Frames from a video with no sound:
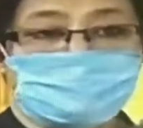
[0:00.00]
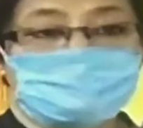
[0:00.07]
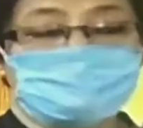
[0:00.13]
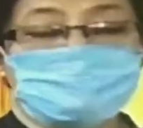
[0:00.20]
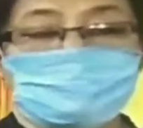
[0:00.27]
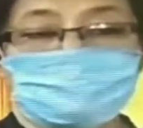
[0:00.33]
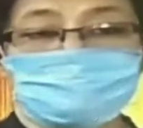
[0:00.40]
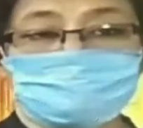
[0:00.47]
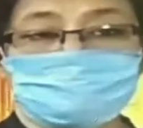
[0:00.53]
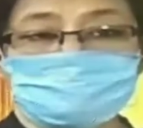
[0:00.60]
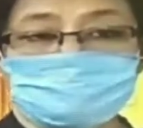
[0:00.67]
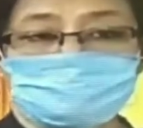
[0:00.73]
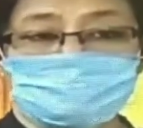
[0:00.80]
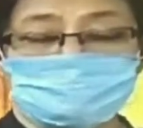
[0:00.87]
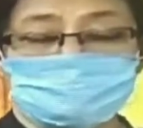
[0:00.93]
to help the
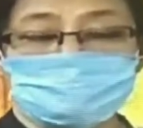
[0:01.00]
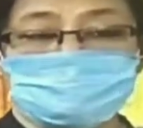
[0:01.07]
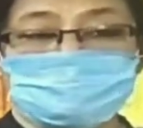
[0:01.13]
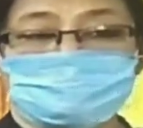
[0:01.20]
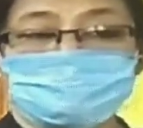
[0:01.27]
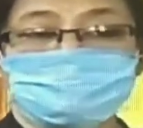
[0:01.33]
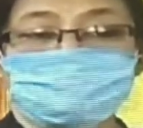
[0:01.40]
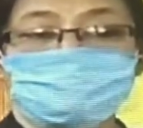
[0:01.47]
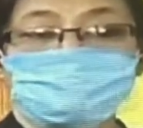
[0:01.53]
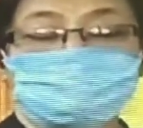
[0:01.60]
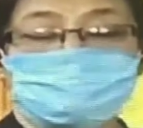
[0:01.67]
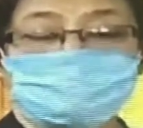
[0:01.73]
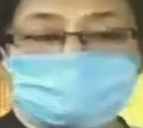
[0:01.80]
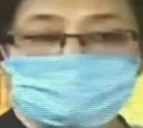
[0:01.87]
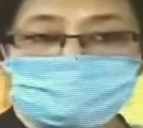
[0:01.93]
students continue
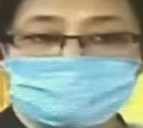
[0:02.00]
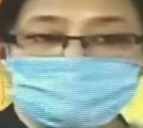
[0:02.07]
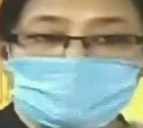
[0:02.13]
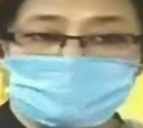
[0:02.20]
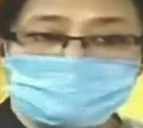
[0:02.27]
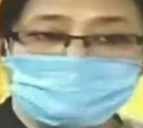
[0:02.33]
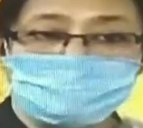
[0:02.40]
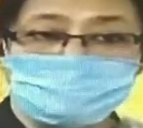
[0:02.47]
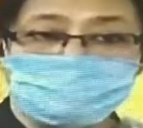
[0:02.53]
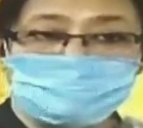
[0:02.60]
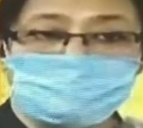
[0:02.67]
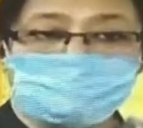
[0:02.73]
with their studies